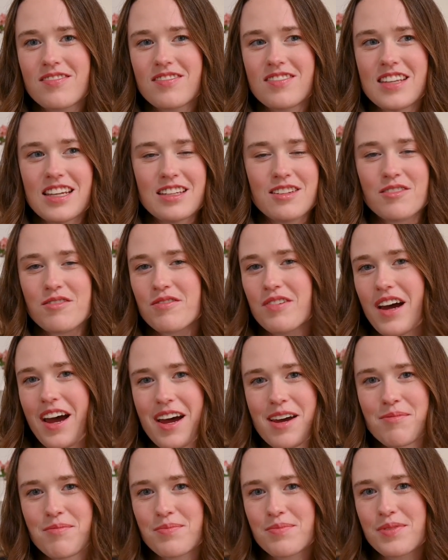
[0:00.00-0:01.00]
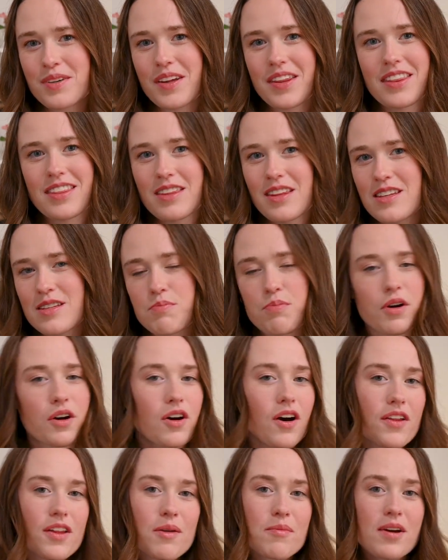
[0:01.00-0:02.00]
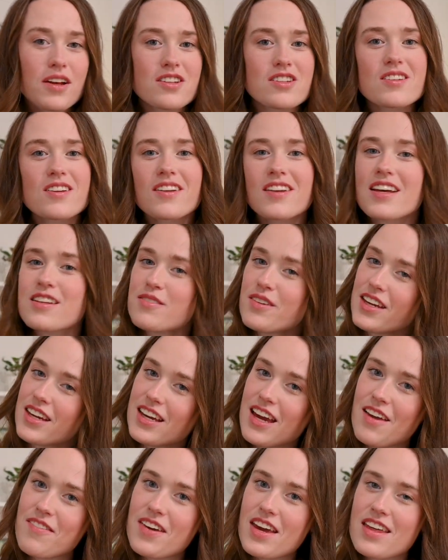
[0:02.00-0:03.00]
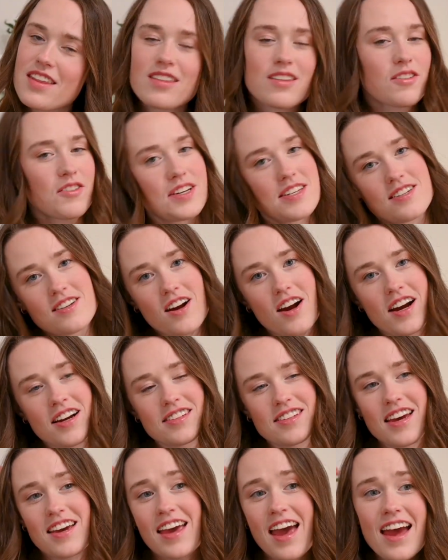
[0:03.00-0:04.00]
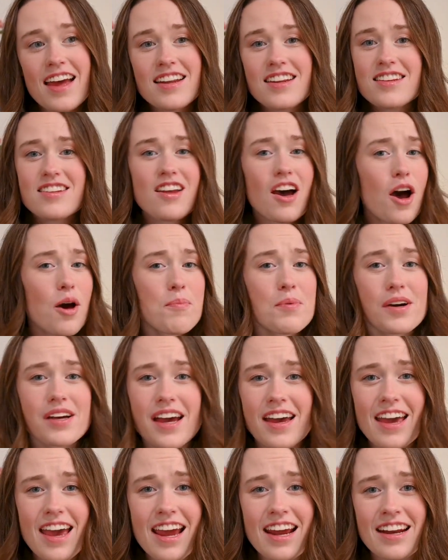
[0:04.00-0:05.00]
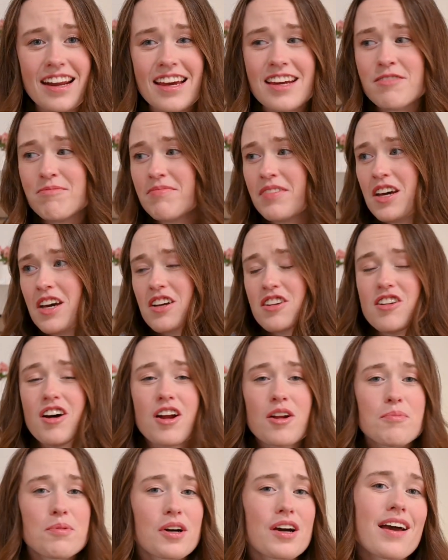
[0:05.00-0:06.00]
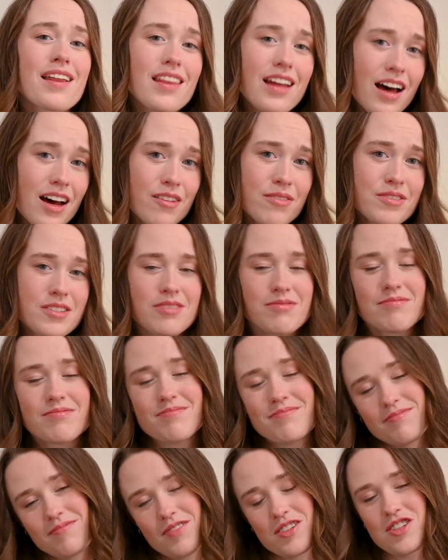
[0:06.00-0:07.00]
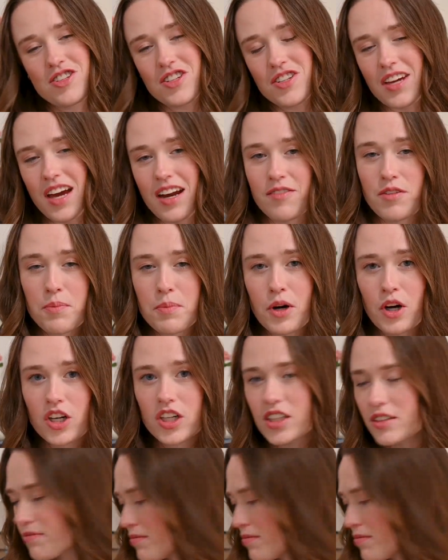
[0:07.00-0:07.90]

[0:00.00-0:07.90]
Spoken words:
didn't vibe with this book all that much, so that's why I gave it 3 stars. Again, not a book I hated, not a book I loved, but it's just kind of a book.